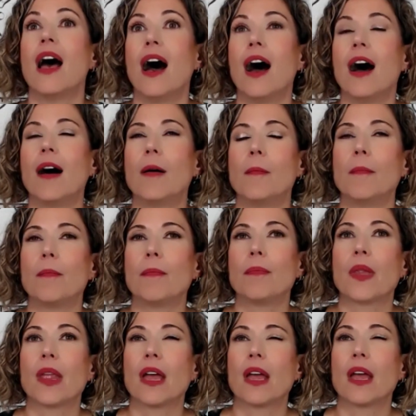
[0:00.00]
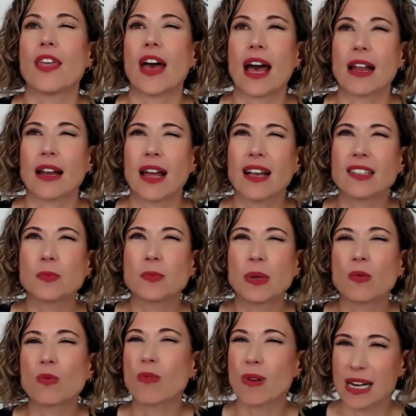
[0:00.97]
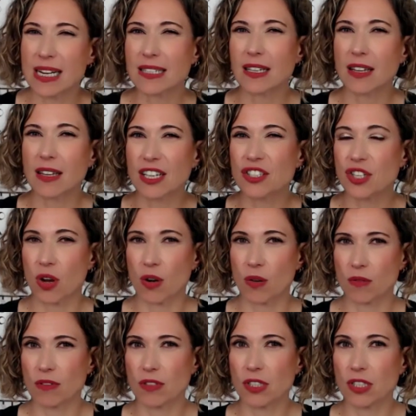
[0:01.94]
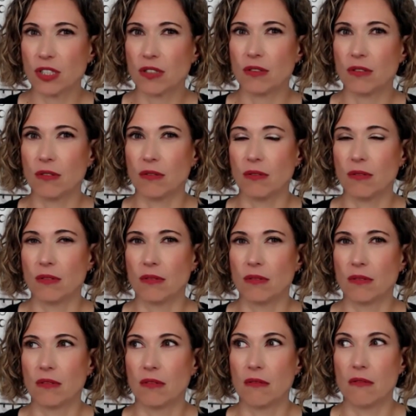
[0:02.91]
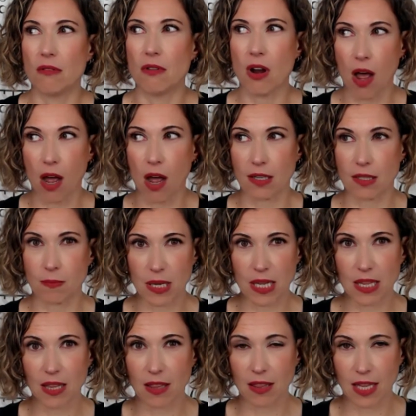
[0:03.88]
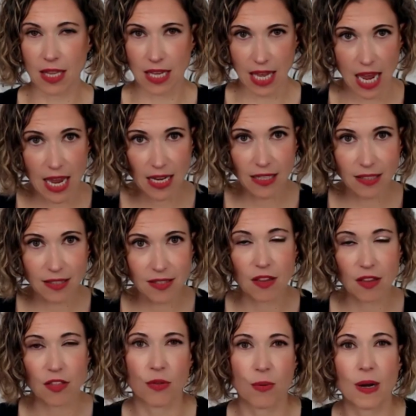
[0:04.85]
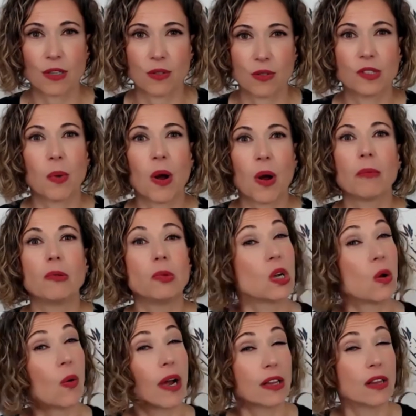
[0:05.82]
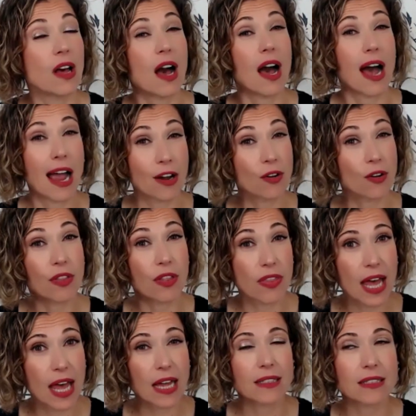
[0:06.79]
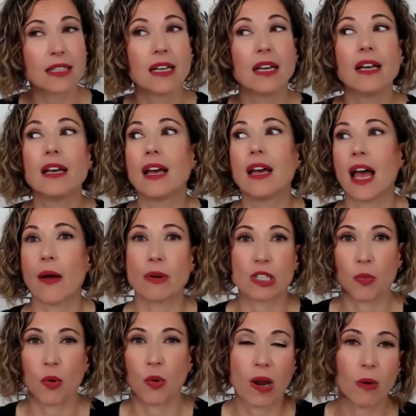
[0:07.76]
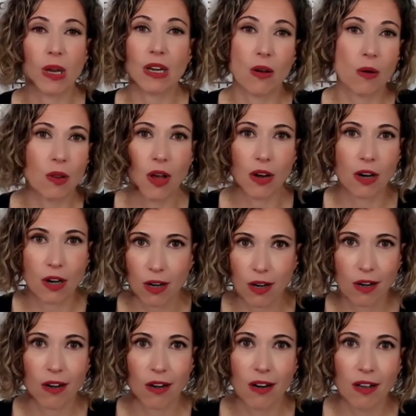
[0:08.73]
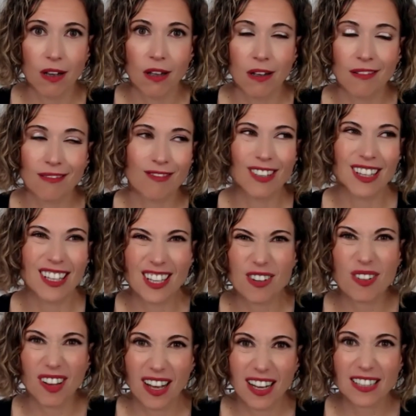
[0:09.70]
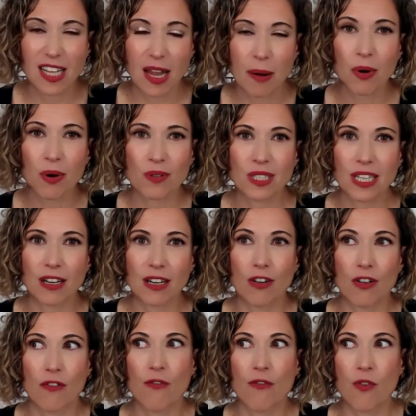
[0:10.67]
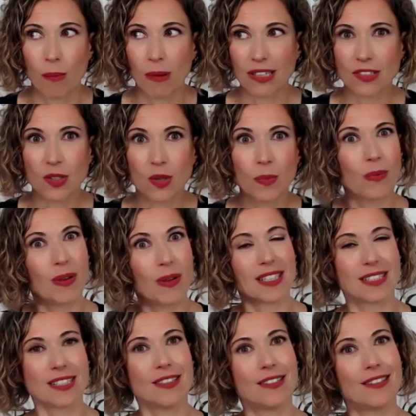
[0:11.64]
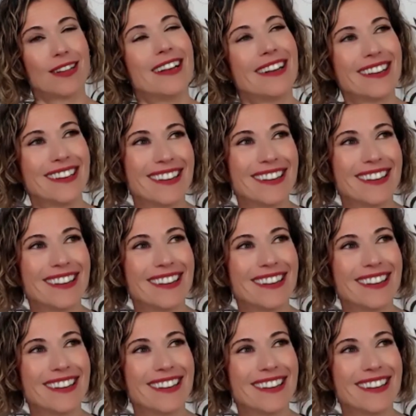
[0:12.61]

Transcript: Um, that has been recently shown to not be the case, that the threshold's probably quite a lot higher than that, at which point we no longer really utilize that protein for muscle, but we can still